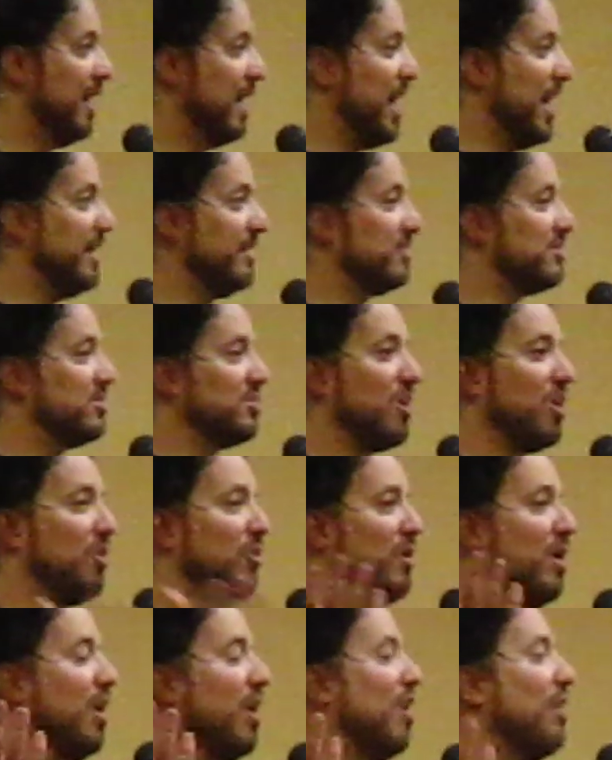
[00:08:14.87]
And
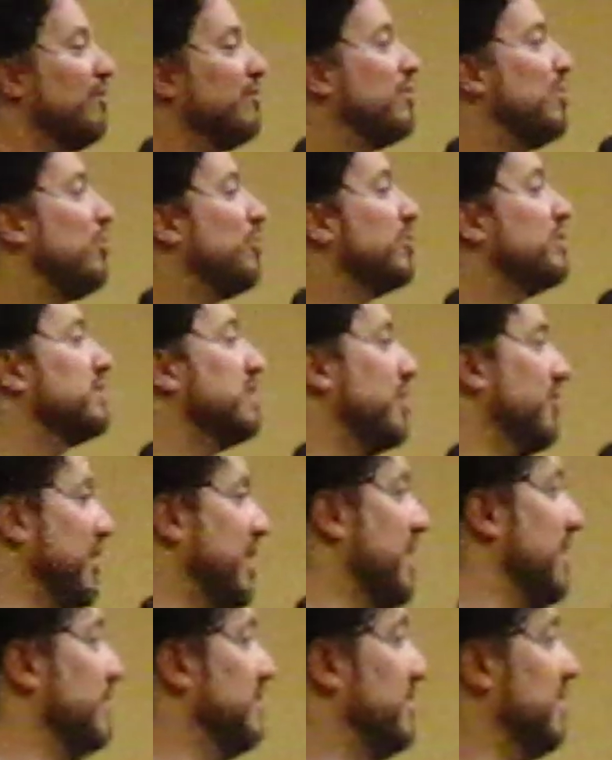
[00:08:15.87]
so, of course, our
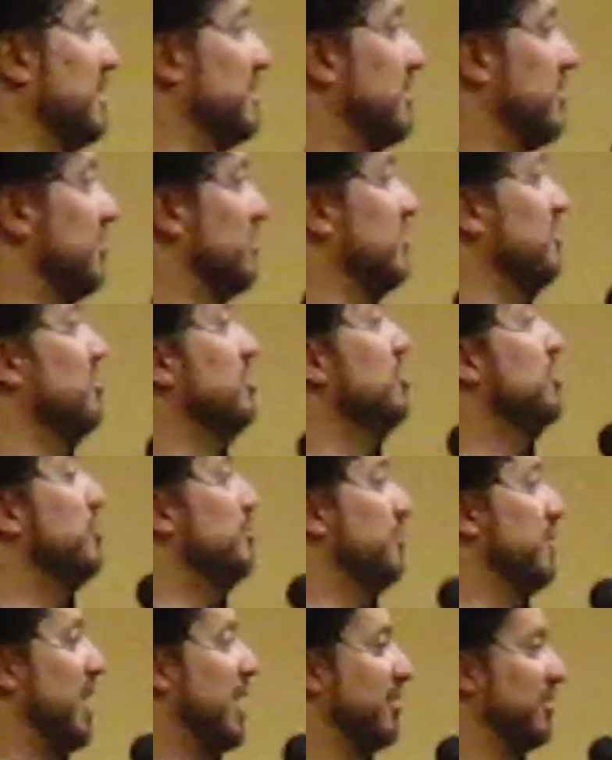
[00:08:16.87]
ancestors
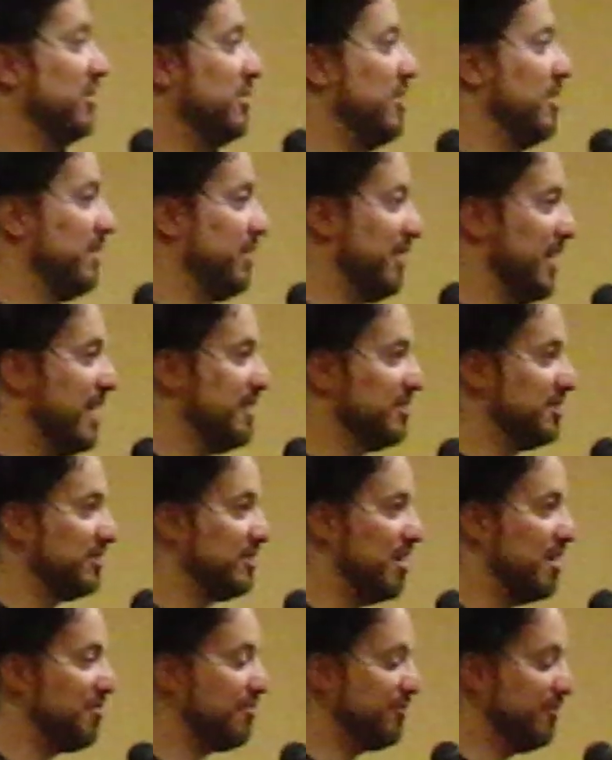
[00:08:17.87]
knew how to cut that
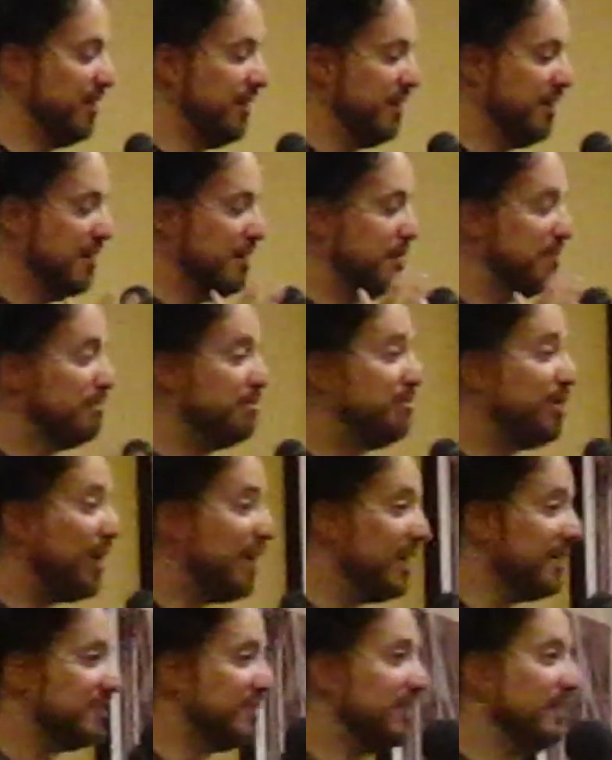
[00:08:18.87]
stuff,
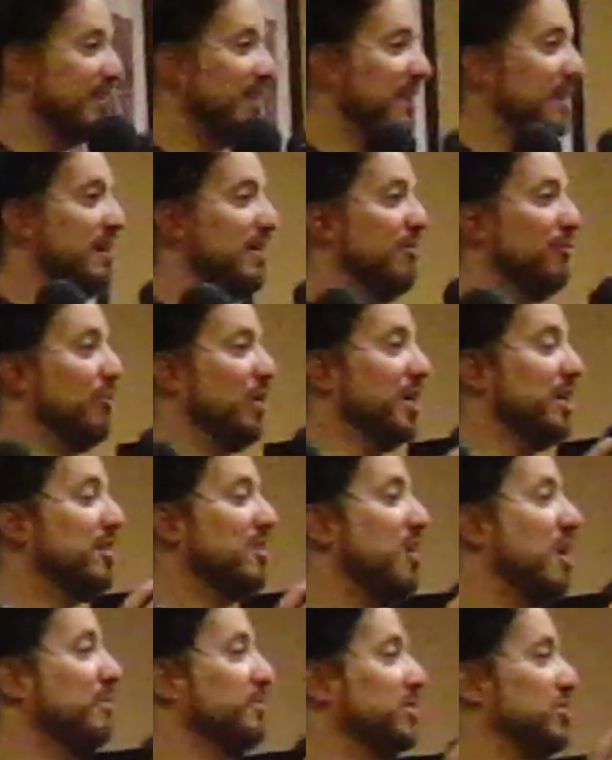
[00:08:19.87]
but when it
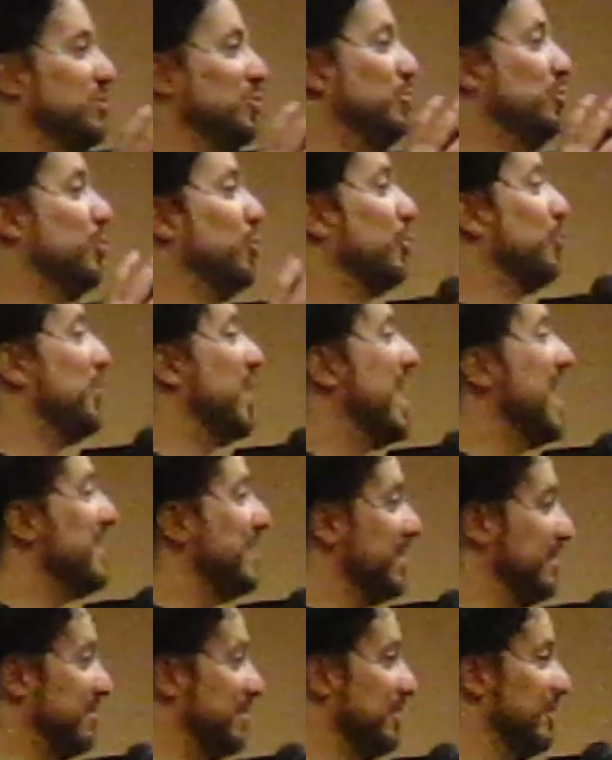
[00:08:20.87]
comes to
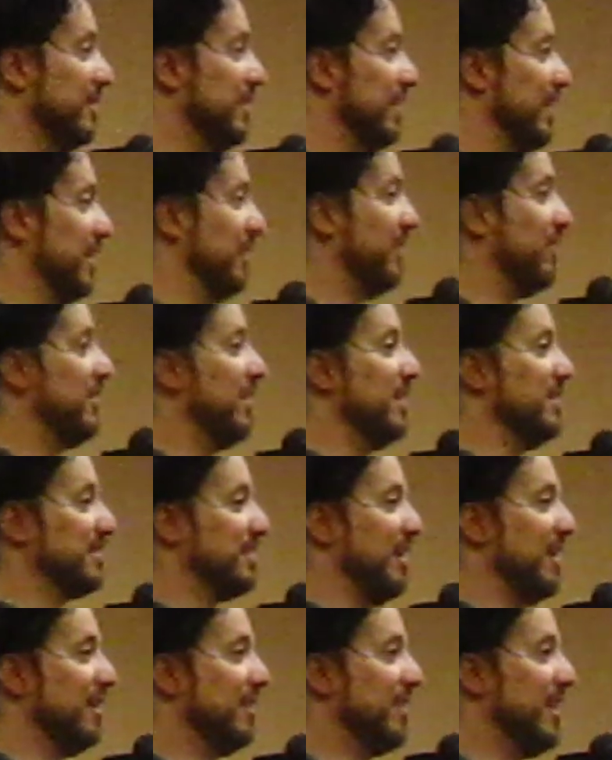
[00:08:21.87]
granite and things
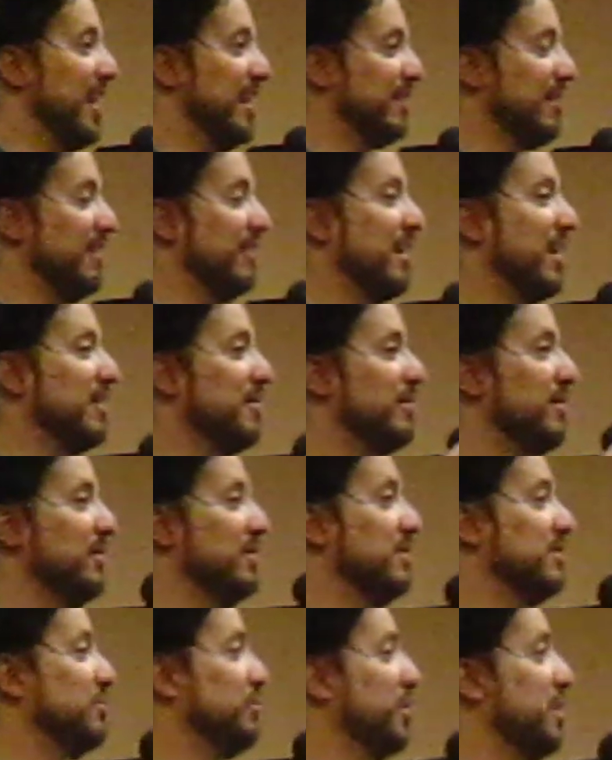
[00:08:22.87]
like that, that
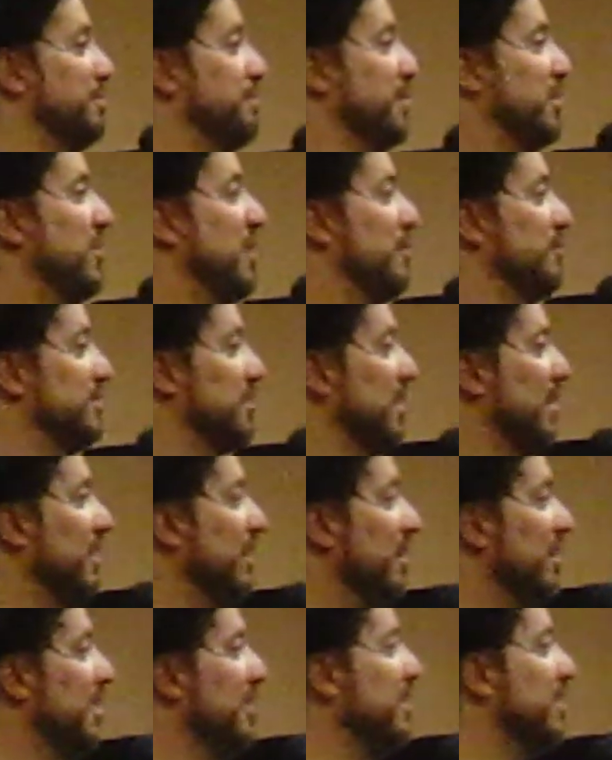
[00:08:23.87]
is where it becomes a
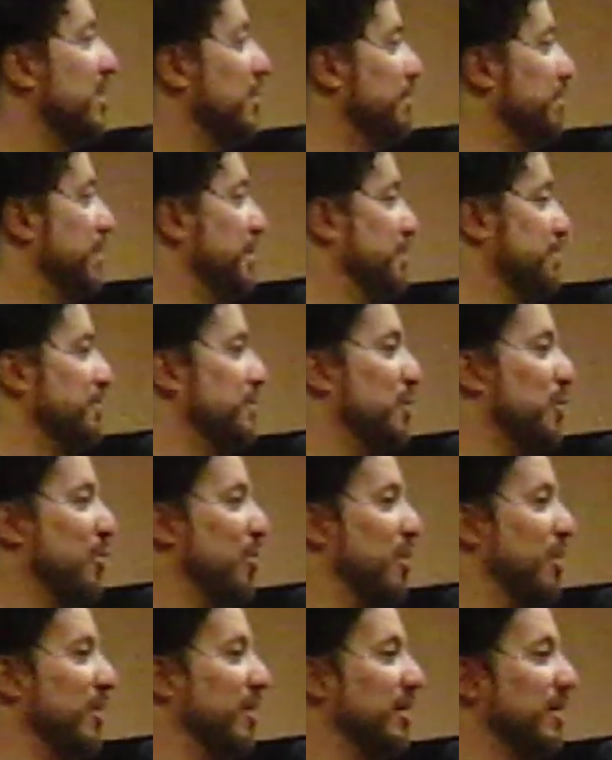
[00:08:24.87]
little bit
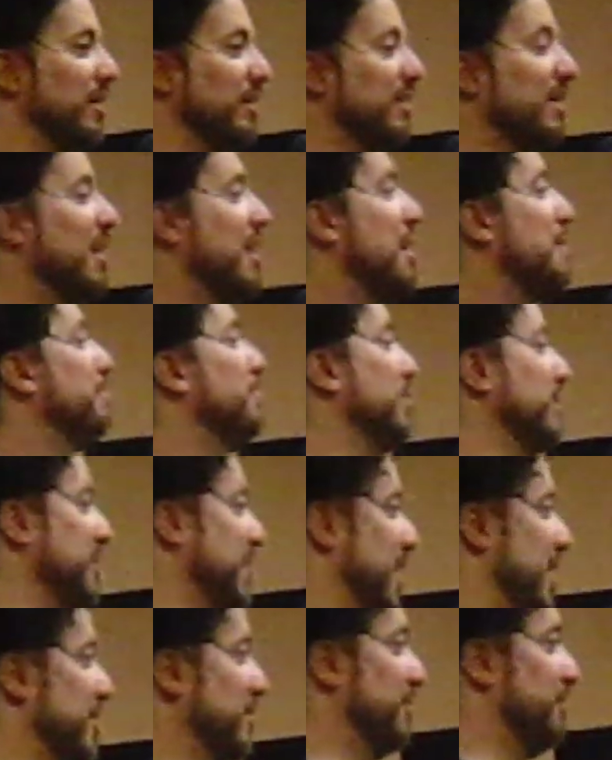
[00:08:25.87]
more
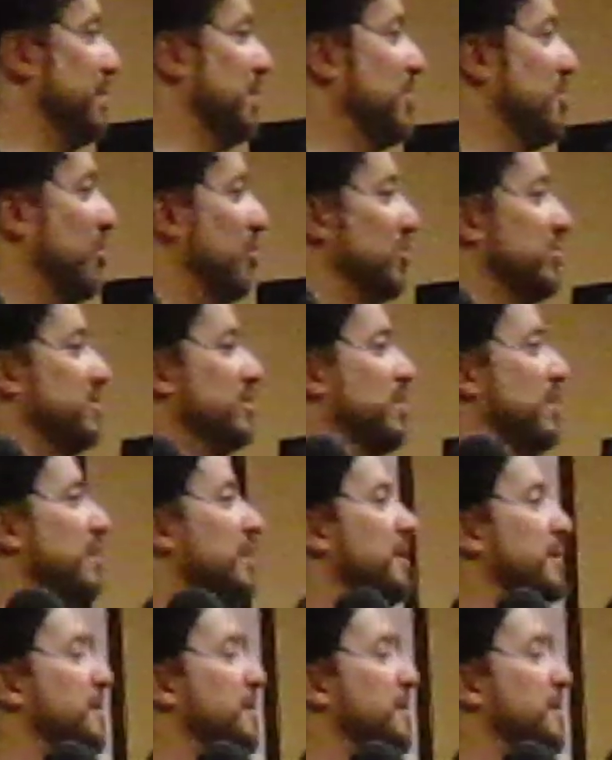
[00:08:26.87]
complicated, because